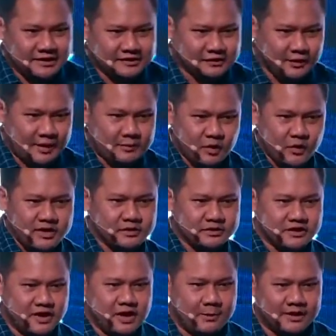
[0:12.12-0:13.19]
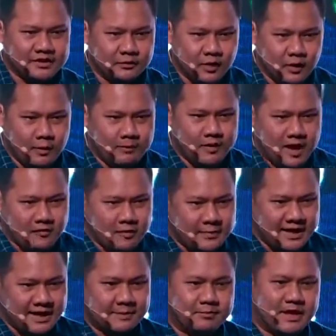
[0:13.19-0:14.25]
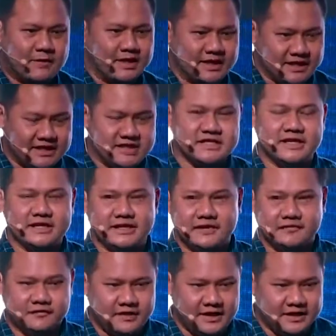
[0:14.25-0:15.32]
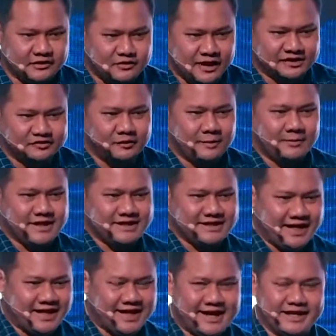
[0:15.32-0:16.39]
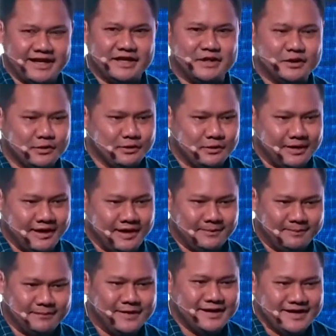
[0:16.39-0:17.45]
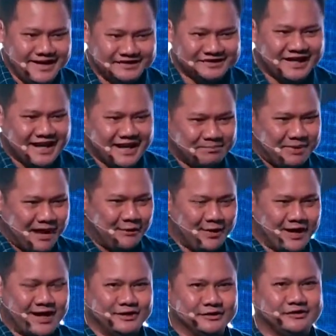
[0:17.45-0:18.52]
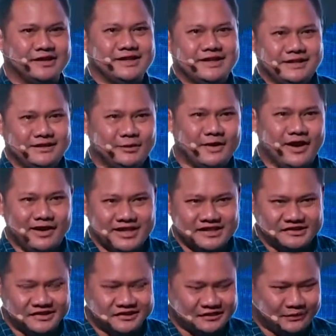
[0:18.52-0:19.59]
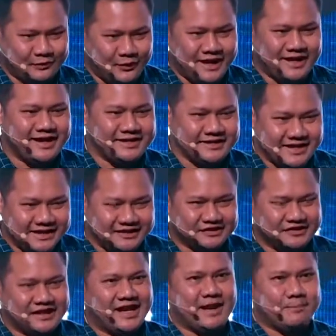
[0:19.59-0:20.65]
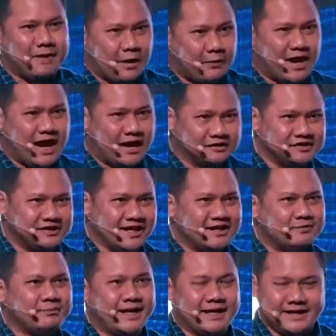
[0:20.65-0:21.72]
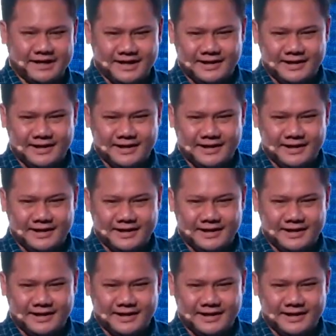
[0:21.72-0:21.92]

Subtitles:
So I'm going to talk about the role of government and private initiative in transforming Thailand into a startup powerhouse. To be honest, we are not yet startup powerhouse yet, but